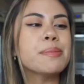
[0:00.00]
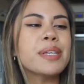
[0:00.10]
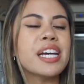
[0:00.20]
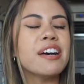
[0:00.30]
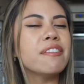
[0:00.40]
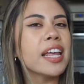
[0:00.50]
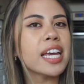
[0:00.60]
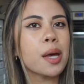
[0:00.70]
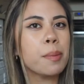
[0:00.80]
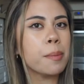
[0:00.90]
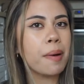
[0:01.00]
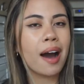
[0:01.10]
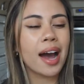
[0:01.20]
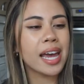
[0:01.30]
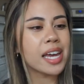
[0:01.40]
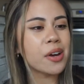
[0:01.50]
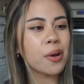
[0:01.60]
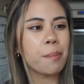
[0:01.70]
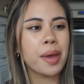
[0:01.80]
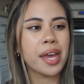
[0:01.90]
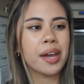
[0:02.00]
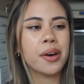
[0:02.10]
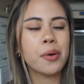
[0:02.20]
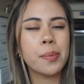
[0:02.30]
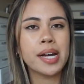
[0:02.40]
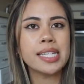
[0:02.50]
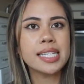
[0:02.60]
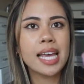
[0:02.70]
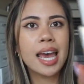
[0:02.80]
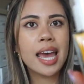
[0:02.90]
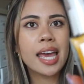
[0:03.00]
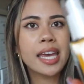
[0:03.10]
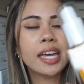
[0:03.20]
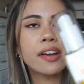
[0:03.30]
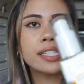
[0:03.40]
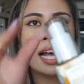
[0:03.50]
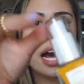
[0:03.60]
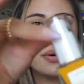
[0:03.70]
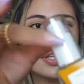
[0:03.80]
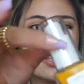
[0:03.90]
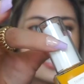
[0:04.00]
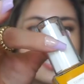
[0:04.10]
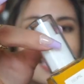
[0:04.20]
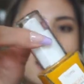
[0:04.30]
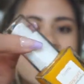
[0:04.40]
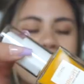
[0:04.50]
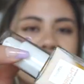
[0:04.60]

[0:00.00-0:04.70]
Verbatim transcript: me of like a papaya or mango, but here is how it looks like.